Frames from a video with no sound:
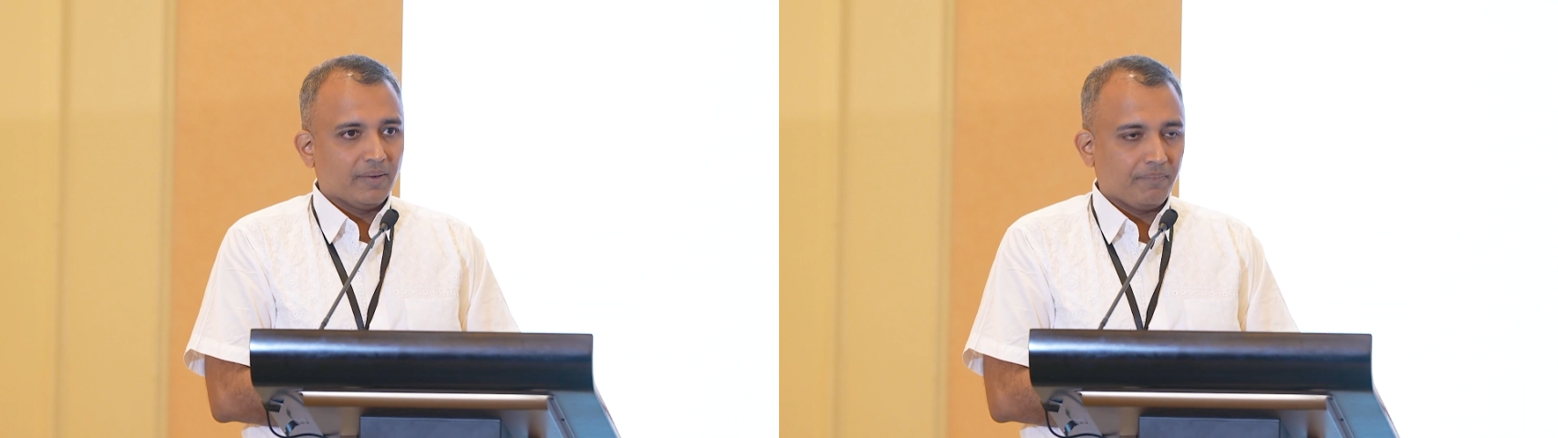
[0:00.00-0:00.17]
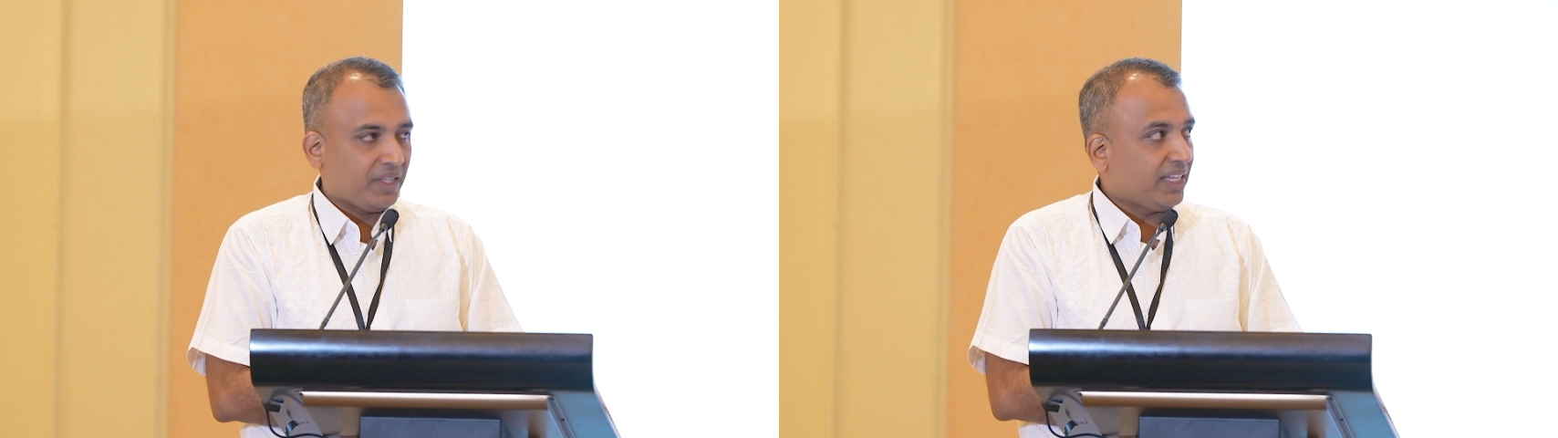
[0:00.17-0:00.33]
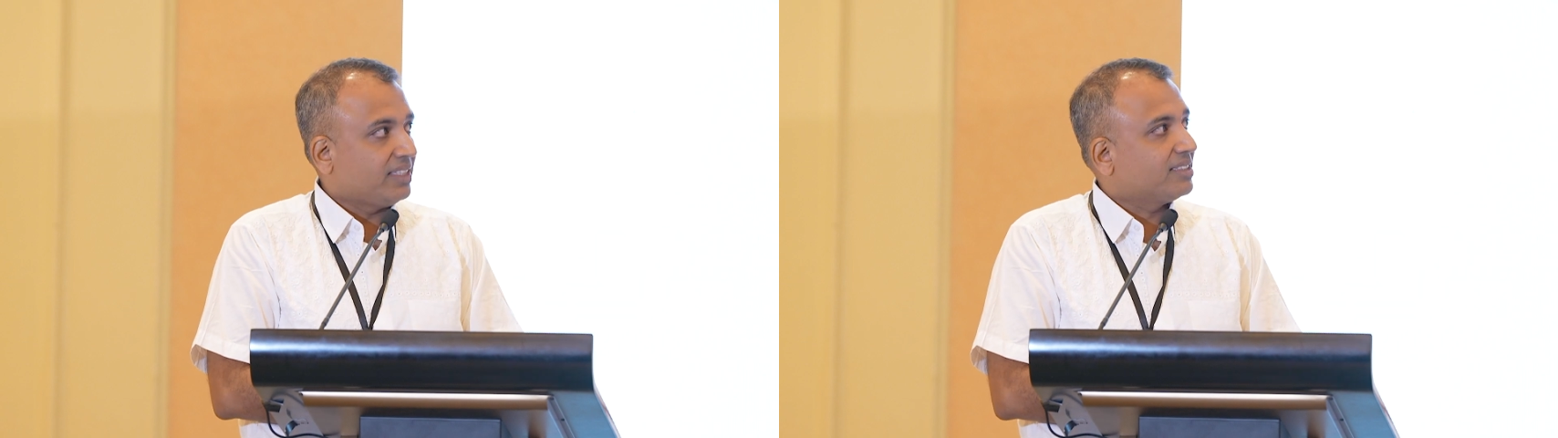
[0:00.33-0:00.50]

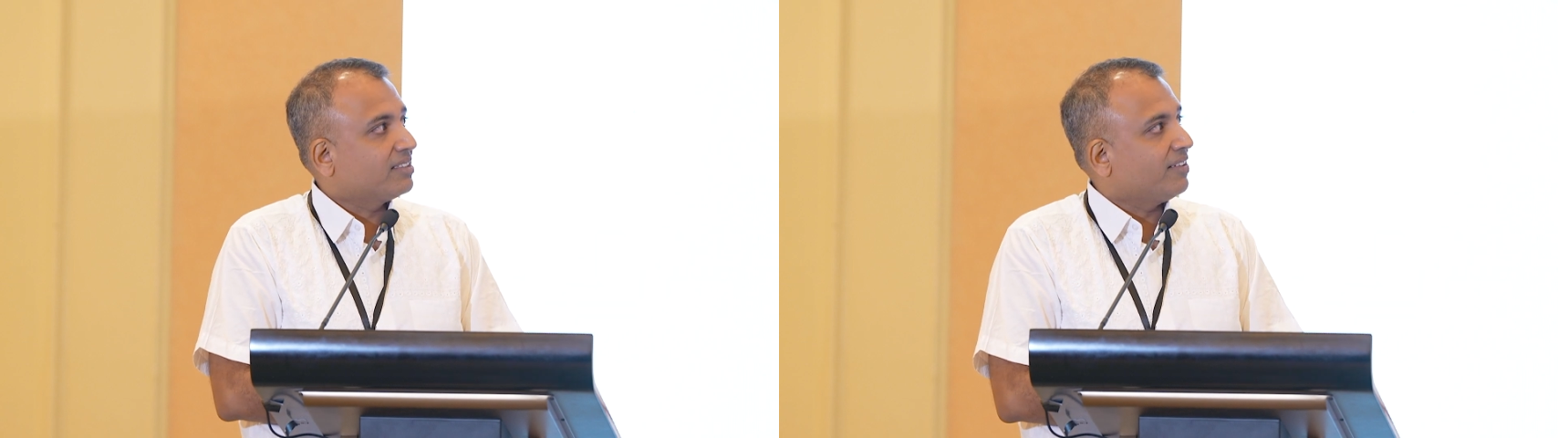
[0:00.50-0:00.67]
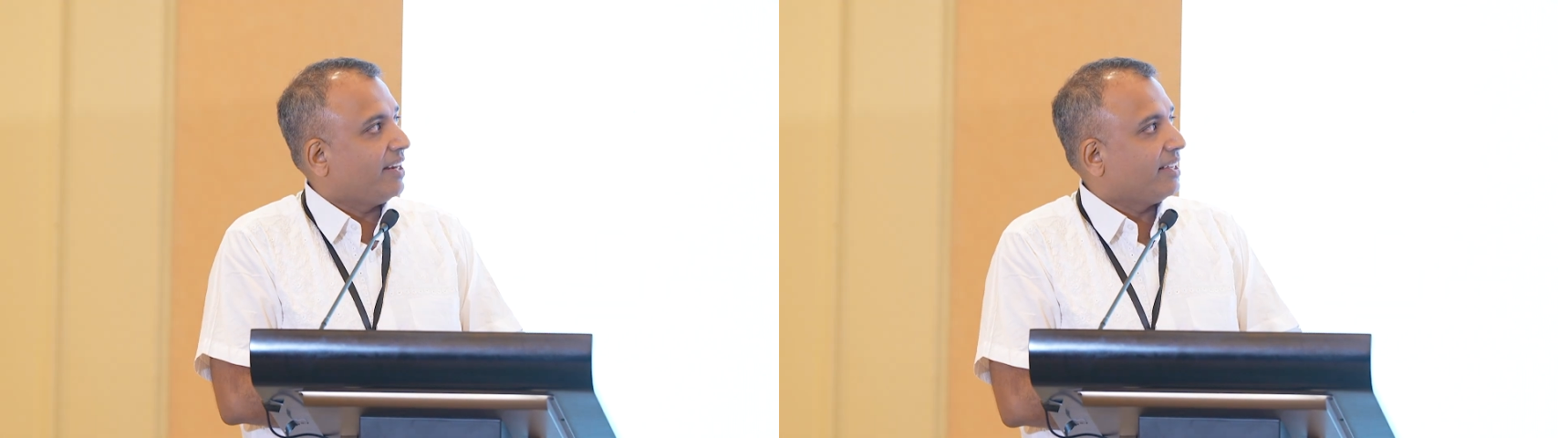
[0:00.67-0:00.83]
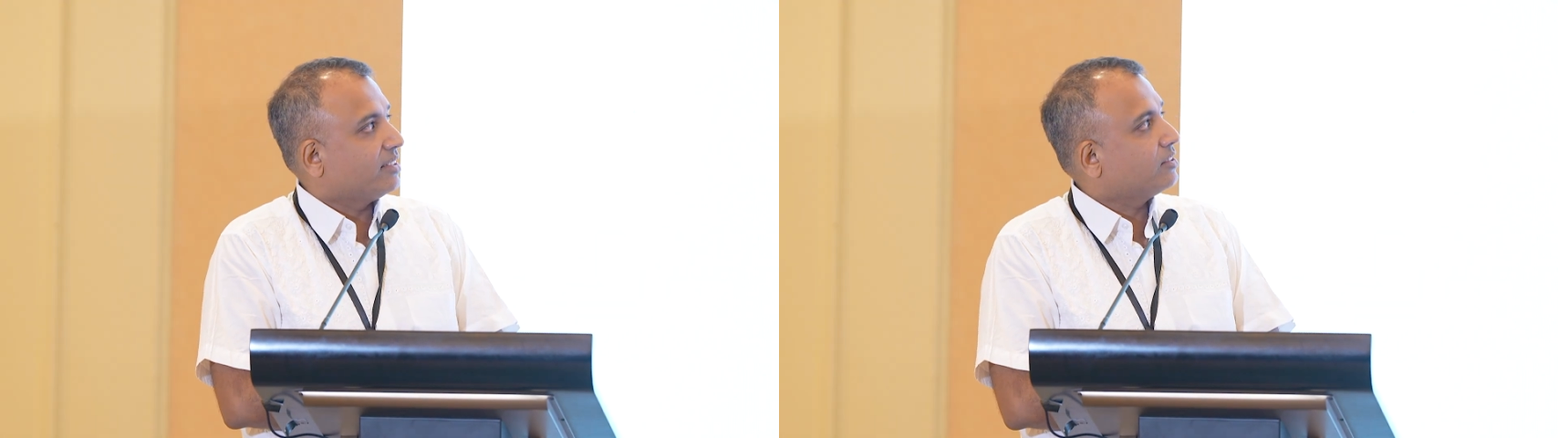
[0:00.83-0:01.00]
these
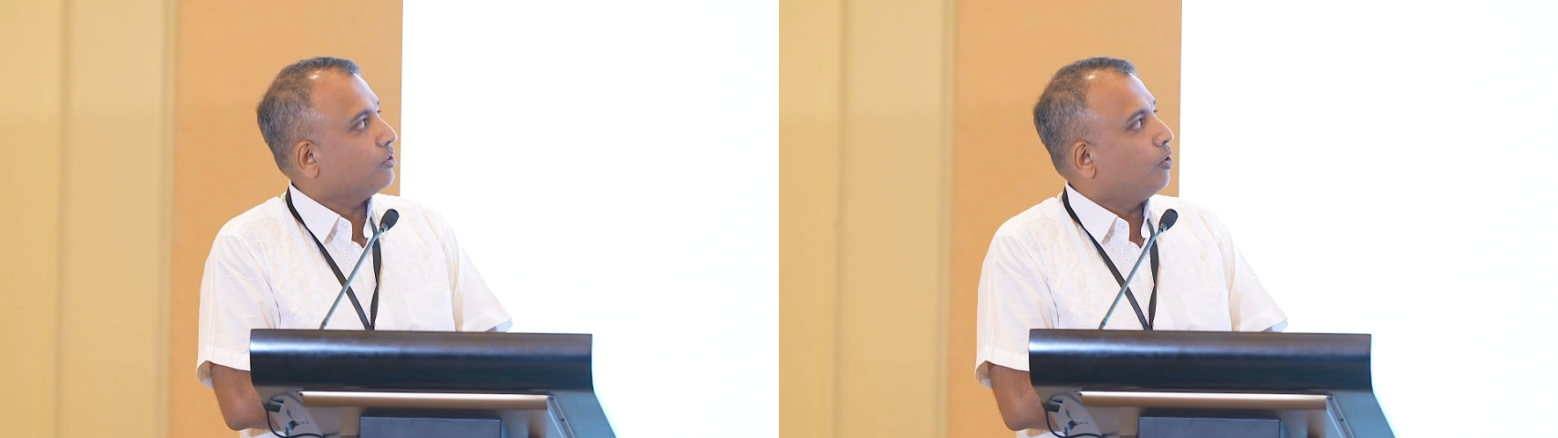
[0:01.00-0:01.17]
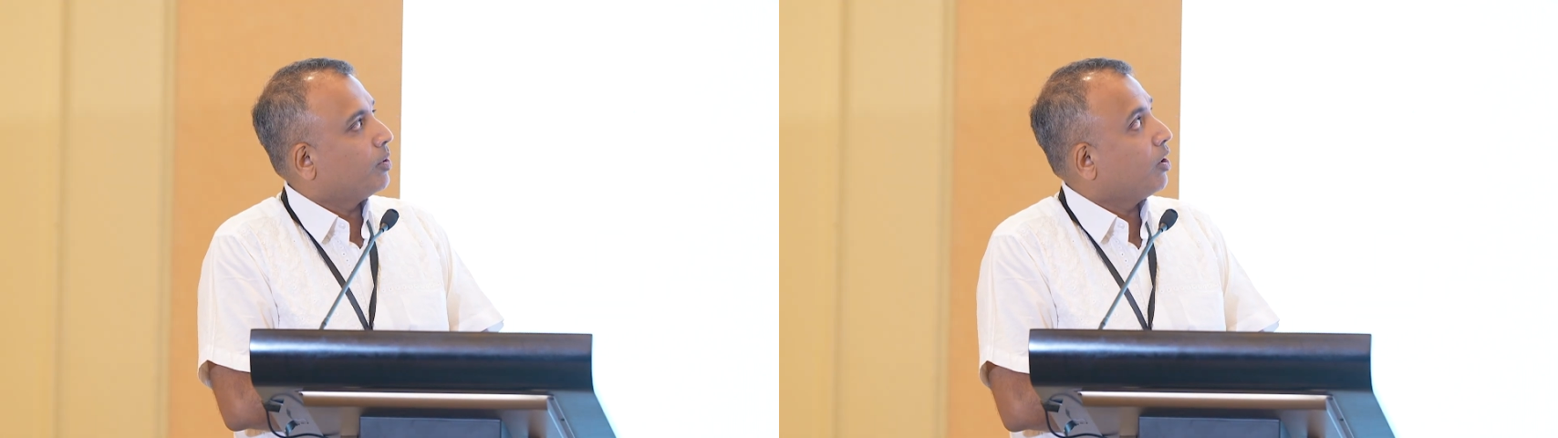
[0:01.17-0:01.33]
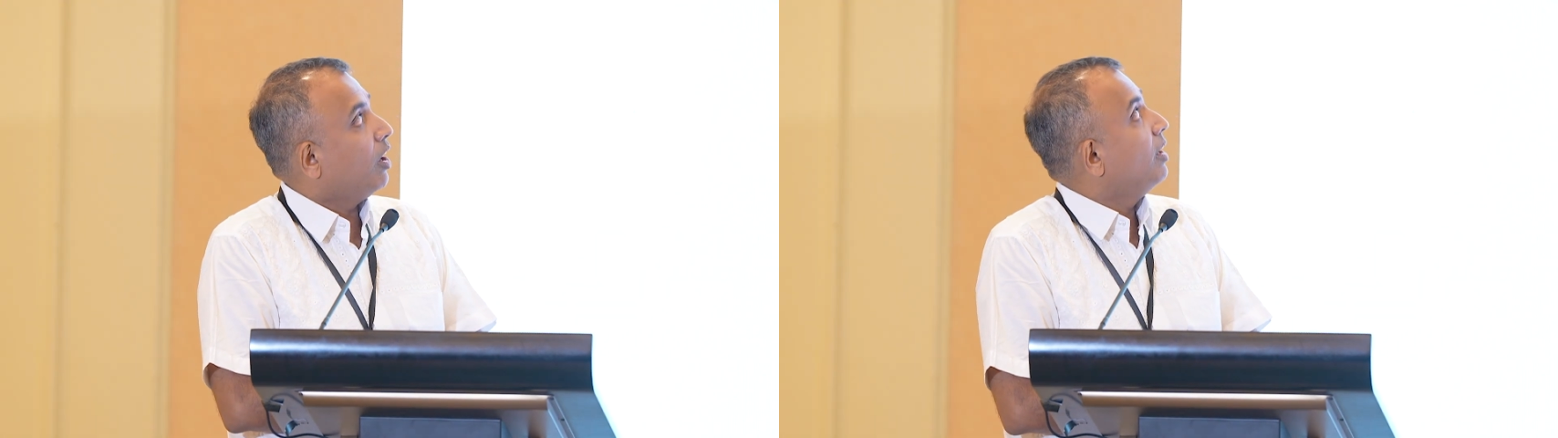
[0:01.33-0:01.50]
credits
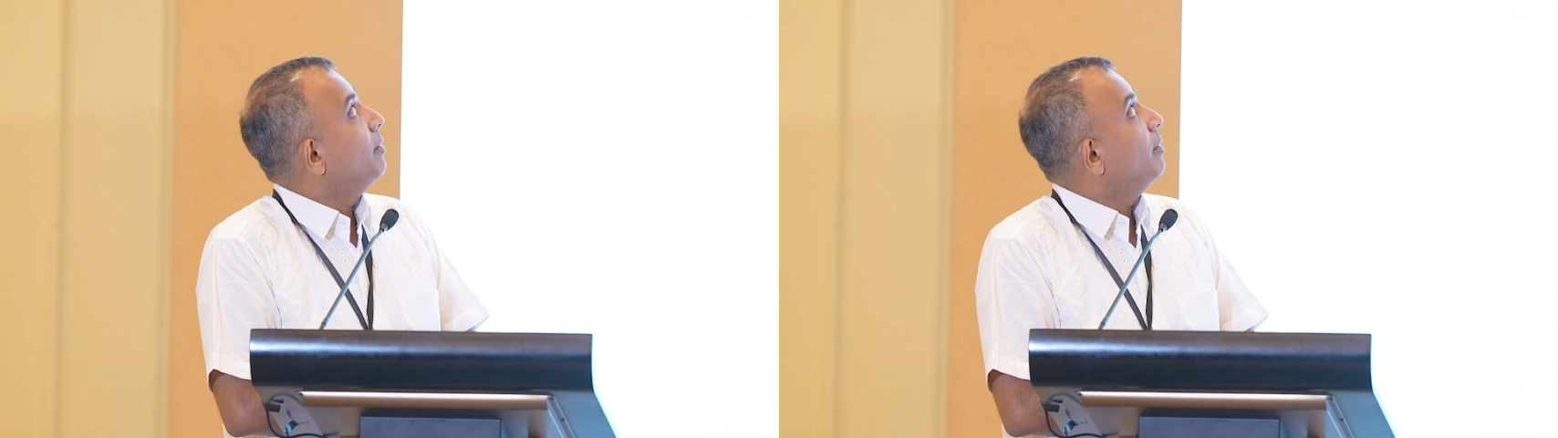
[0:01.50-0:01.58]
overall.